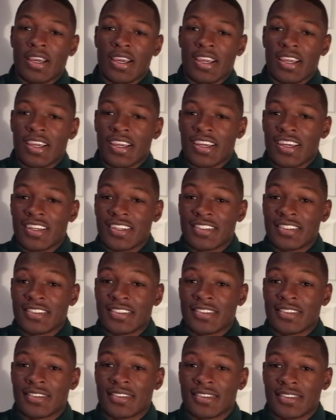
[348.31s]

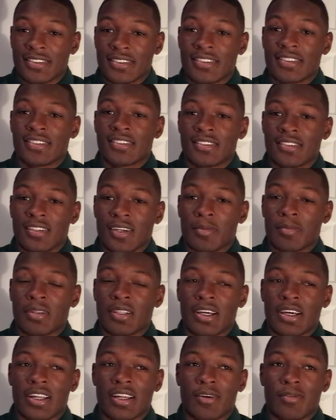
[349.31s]
And I'm
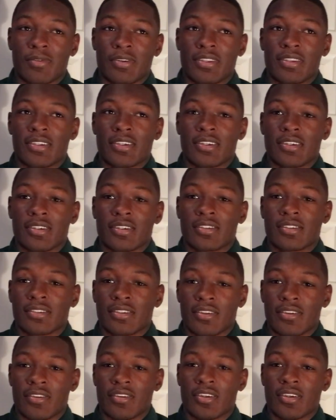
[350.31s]
glad I went there.
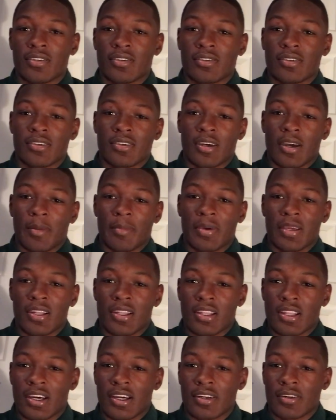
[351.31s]
You know, I met a
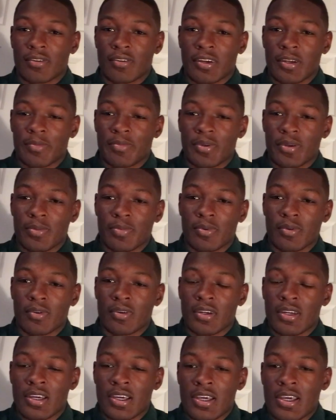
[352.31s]
lot of great people.
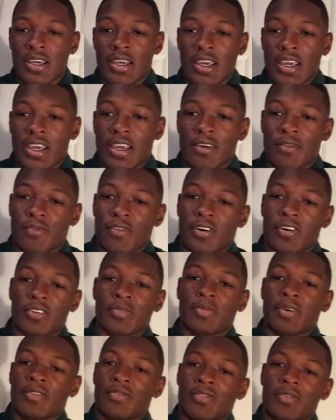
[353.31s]
And as far
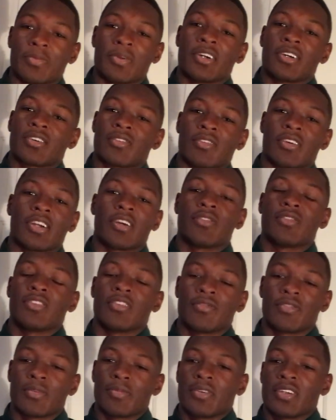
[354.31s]
as my football career, I don't know
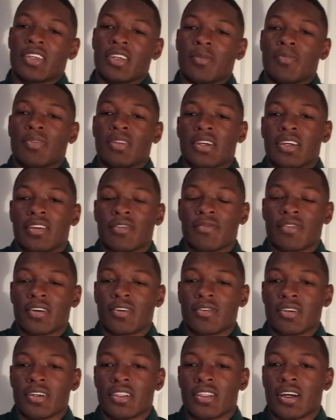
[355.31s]
if I'm going to keep playing if I
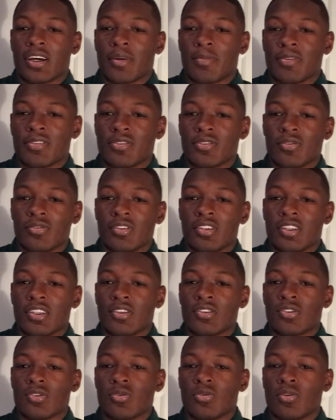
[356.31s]
don't get the opportunity
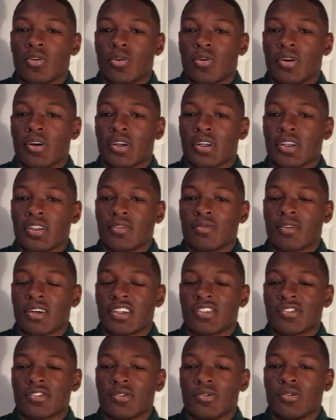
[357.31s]
to or get the
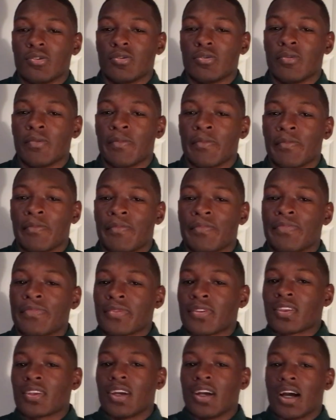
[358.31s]
right school.
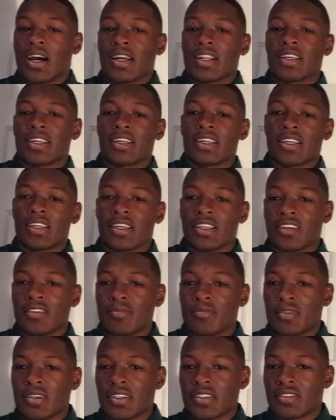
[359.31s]
I didn't get as
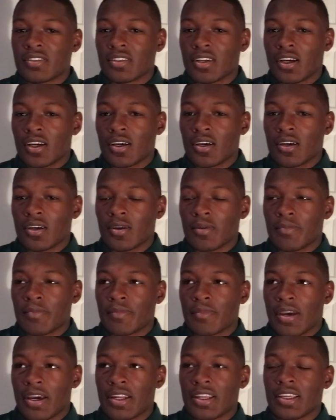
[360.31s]
much.
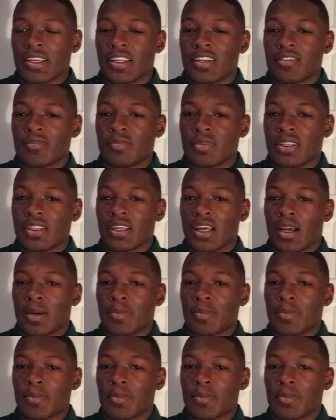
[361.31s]
I didn't get as many